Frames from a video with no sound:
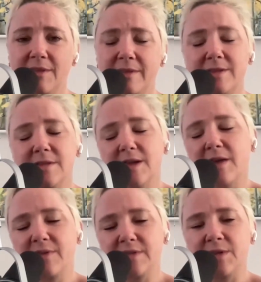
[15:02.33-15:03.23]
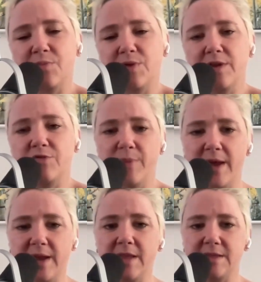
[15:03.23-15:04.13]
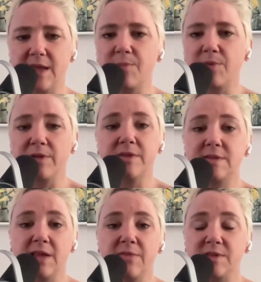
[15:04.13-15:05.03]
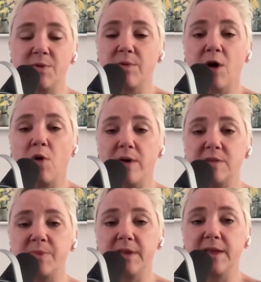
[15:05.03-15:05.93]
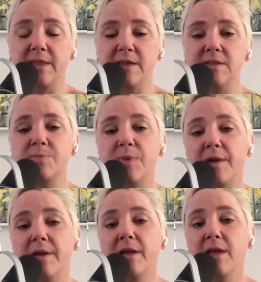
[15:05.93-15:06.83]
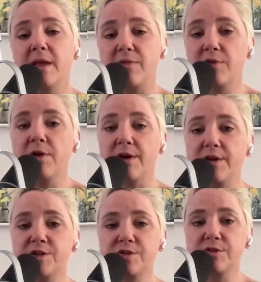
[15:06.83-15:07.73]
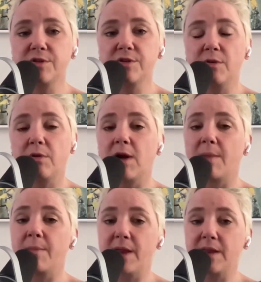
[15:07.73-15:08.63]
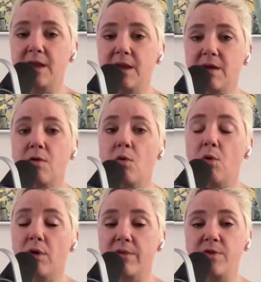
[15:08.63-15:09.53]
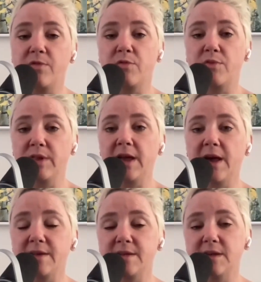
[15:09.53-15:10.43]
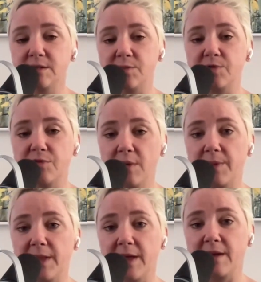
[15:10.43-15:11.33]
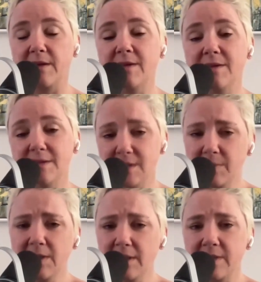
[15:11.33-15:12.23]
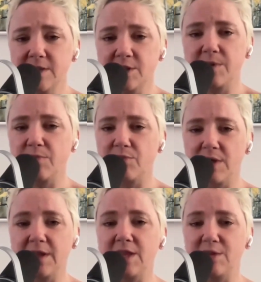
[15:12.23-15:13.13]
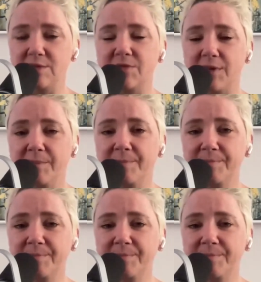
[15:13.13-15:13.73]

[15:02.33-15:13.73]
And this is obviously a pretty dramatic example, and the savings won't always be like this. But if you're uninsured or on Medicare, or if you have a really high deductible drug plan, something like this could be really useful.